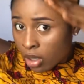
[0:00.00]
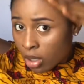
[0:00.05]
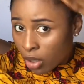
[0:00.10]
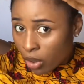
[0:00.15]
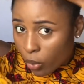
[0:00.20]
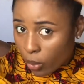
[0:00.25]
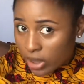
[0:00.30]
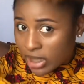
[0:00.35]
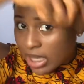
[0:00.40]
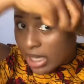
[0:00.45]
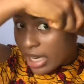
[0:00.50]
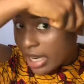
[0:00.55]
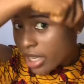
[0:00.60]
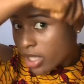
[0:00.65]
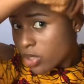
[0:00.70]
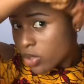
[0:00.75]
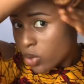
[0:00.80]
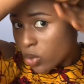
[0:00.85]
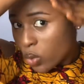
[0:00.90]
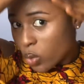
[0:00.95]
what I like
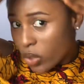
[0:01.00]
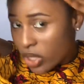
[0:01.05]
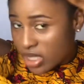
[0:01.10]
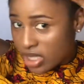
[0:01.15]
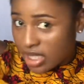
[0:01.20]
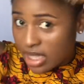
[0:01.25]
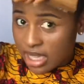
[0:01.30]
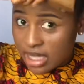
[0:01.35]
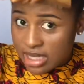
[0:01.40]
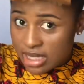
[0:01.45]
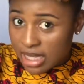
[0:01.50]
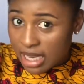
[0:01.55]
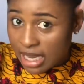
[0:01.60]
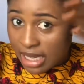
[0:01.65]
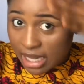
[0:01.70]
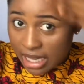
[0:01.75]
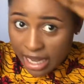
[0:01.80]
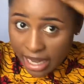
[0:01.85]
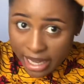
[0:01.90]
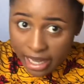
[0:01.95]
to do is that I
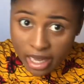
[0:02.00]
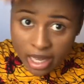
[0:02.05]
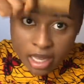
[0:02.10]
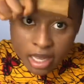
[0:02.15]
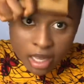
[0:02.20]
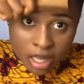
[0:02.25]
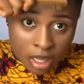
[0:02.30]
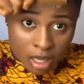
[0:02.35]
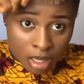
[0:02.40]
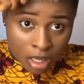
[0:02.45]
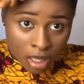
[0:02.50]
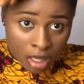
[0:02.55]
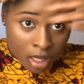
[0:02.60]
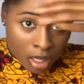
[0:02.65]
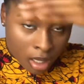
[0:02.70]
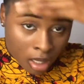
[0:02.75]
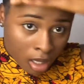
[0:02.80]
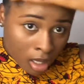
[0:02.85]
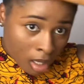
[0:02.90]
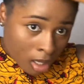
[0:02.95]
like
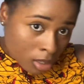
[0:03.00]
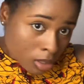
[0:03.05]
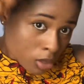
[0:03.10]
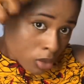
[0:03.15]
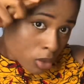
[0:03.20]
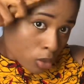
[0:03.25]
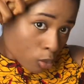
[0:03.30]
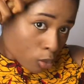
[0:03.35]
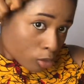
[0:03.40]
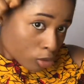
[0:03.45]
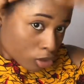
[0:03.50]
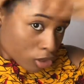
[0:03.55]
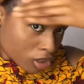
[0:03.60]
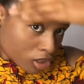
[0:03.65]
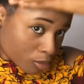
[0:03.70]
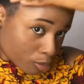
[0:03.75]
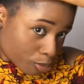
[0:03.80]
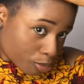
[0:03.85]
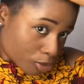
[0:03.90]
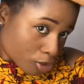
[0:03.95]
to
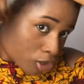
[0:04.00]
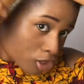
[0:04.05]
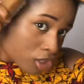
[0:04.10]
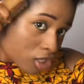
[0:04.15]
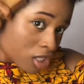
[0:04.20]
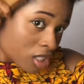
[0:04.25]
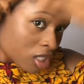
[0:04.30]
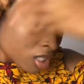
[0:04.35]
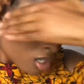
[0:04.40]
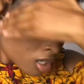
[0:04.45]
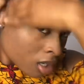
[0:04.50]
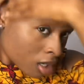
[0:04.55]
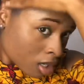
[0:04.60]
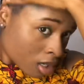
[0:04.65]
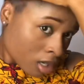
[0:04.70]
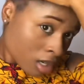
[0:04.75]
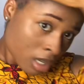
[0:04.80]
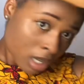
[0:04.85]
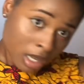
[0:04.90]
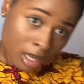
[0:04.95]
just brush
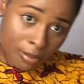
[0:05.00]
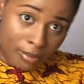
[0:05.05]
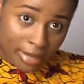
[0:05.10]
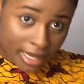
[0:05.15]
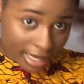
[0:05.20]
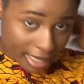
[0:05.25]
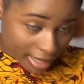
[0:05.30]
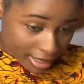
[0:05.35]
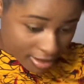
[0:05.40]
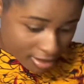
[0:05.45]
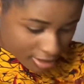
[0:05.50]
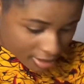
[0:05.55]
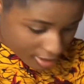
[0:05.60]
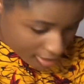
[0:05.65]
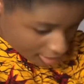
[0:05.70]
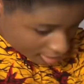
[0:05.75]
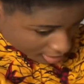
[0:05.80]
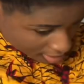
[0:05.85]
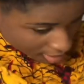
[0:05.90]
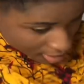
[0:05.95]
my
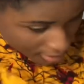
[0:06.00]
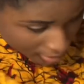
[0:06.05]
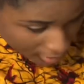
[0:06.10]
edges,